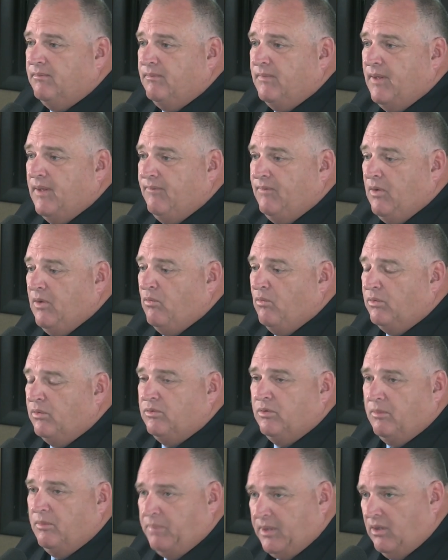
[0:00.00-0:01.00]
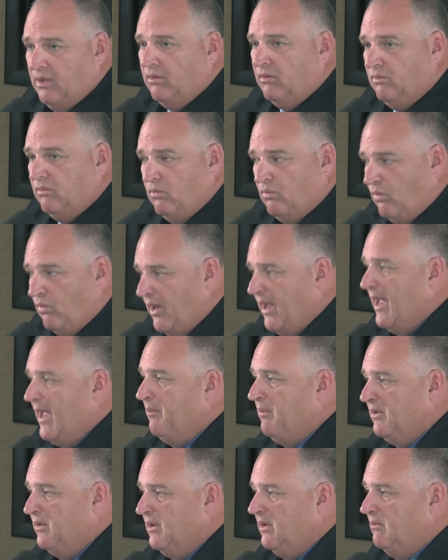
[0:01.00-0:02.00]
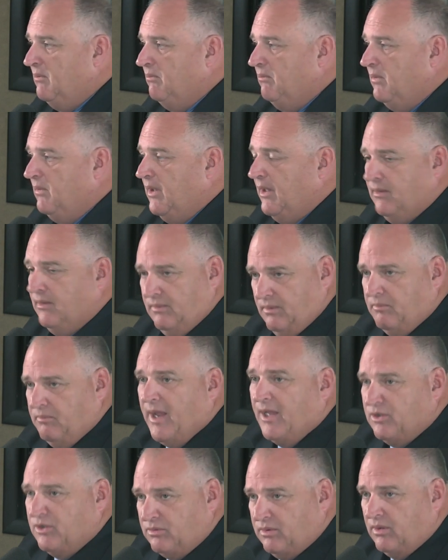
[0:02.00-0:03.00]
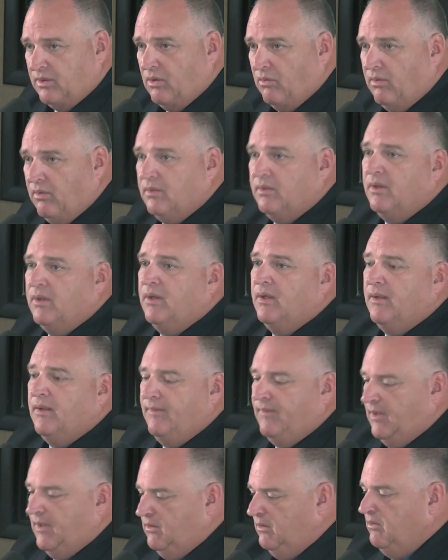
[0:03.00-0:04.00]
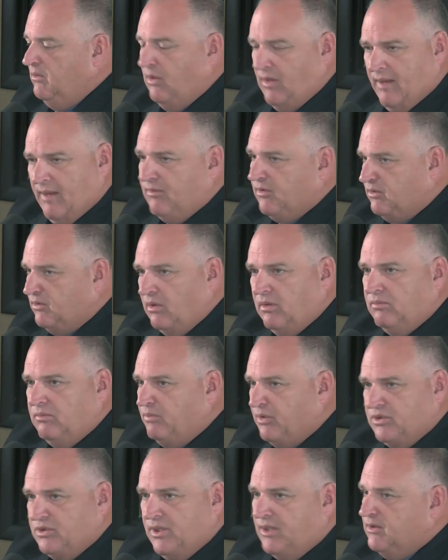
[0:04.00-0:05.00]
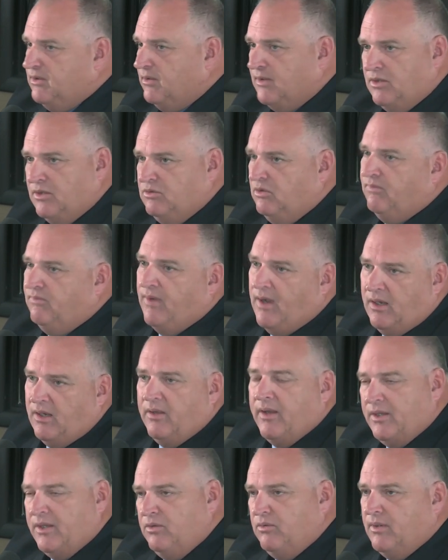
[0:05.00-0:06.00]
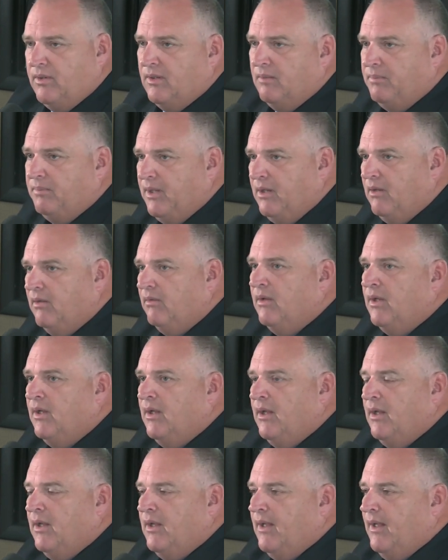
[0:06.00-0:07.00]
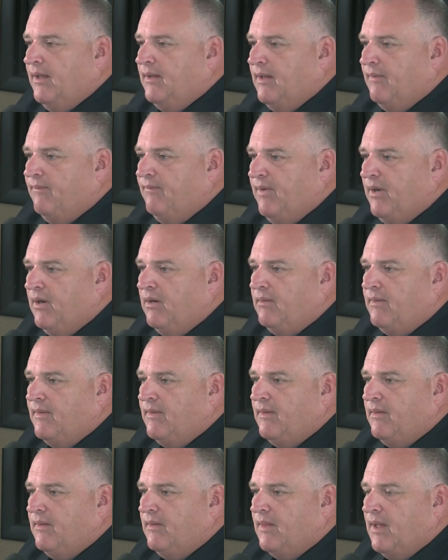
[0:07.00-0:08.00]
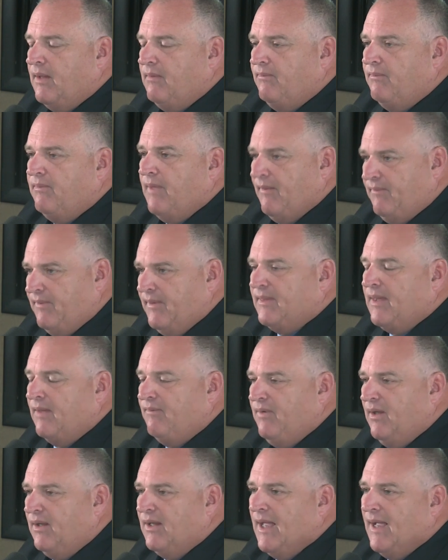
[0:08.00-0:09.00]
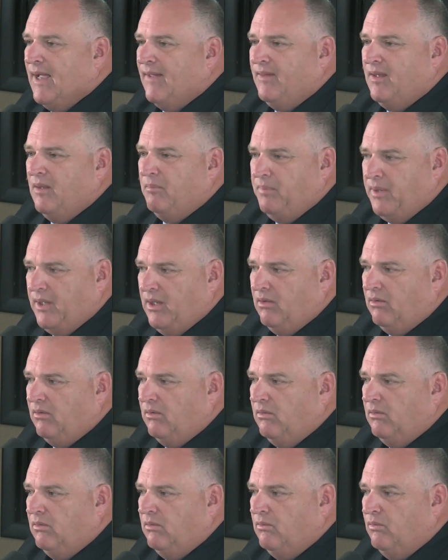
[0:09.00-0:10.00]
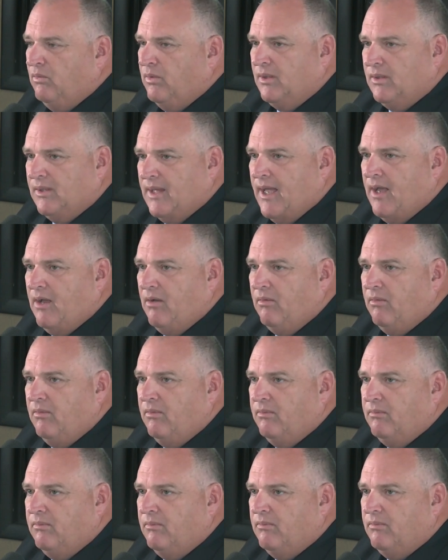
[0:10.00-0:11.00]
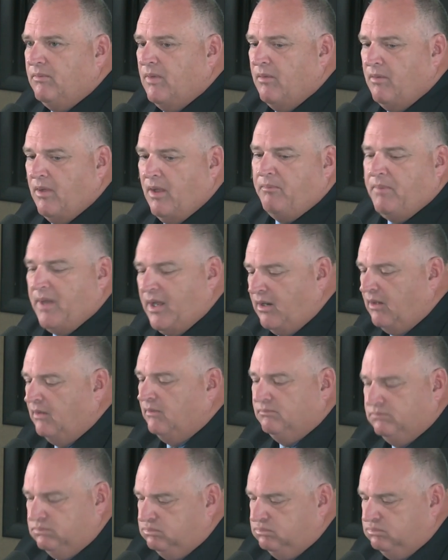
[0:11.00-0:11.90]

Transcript: If you want to appeal what happened in the magistrate court, then you have a certain procedure that you follow and you can appeal. And I think they feel like the appeal will allow a better